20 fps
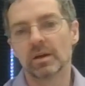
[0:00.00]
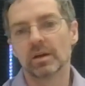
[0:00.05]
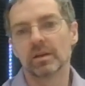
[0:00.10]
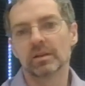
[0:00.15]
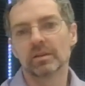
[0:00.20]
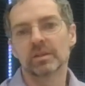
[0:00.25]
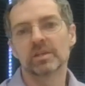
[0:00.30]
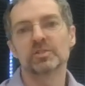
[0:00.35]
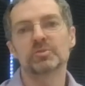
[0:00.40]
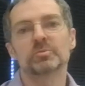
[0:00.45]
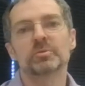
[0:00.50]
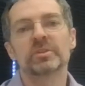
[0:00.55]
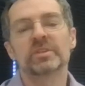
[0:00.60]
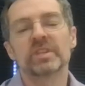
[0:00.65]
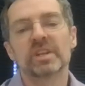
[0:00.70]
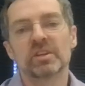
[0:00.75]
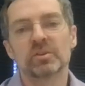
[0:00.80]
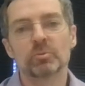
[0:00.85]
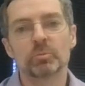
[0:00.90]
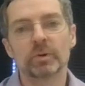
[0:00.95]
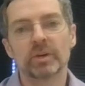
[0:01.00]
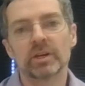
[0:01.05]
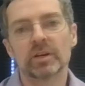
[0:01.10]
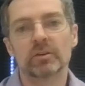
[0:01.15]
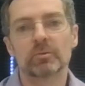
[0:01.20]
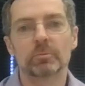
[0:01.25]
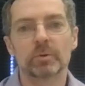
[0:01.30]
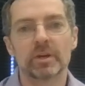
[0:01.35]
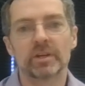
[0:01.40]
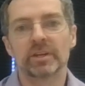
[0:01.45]
Let's pretend we are
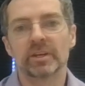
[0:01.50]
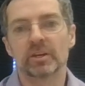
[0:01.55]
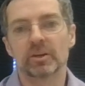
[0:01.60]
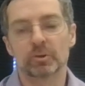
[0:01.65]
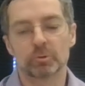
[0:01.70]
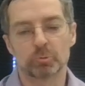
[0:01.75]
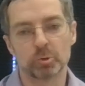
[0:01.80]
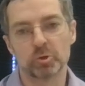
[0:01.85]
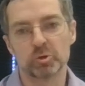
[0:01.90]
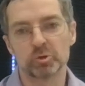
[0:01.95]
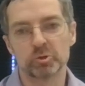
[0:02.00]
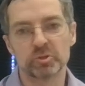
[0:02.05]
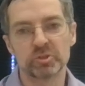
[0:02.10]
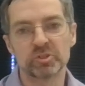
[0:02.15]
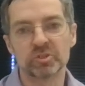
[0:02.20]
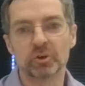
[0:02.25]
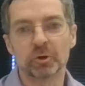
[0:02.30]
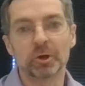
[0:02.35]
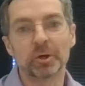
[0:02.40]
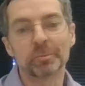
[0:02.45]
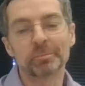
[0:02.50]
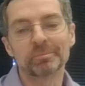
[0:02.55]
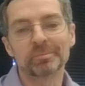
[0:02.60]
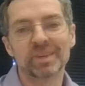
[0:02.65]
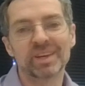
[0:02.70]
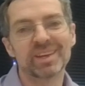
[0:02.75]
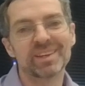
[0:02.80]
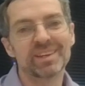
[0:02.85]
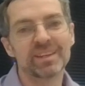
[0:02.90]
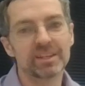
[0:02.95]
running a grocery store.
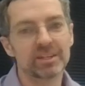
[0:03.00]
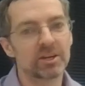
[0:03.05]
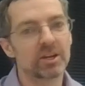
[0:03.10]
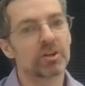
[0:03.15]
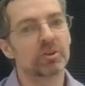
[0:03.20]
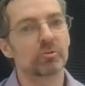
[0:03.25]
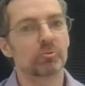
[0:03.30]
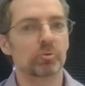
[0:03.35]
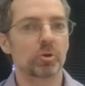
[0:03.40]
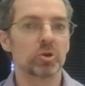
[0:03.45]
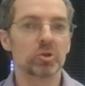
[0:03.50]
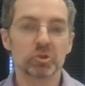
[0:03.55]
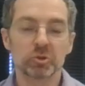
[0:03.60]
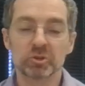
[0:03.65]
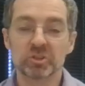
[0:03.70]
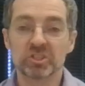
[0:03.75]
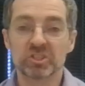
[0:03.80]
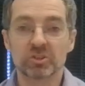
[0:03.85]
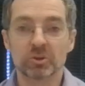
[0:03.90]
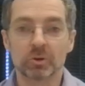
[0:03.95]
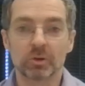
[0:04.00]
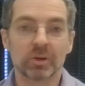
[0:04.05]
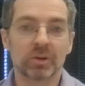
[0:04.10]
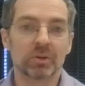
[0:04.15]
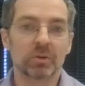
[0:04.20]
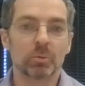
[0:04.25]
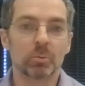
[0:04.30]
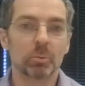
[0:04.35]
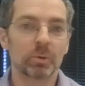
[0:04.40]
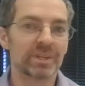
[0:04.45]
And in our grocery
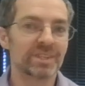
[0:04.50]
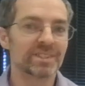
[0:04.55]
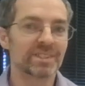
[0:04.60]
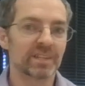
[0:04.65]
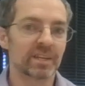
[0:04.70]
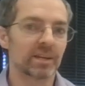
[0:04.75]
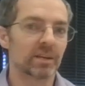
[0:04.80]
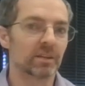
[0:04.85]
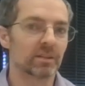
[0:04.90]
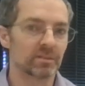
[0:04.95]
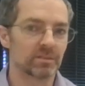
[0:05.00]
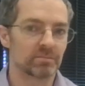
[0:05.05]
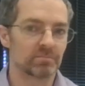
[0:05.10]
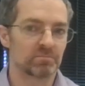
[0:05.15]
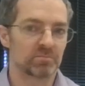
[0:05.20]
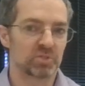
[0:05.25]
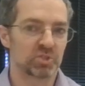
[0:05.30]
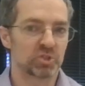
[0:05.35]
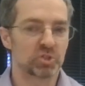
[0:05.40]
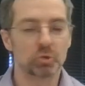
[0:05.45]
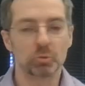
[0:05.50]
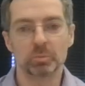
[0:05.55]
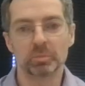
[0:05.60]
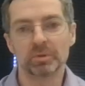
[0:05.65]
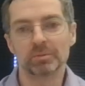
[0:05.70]
store, we sell soup.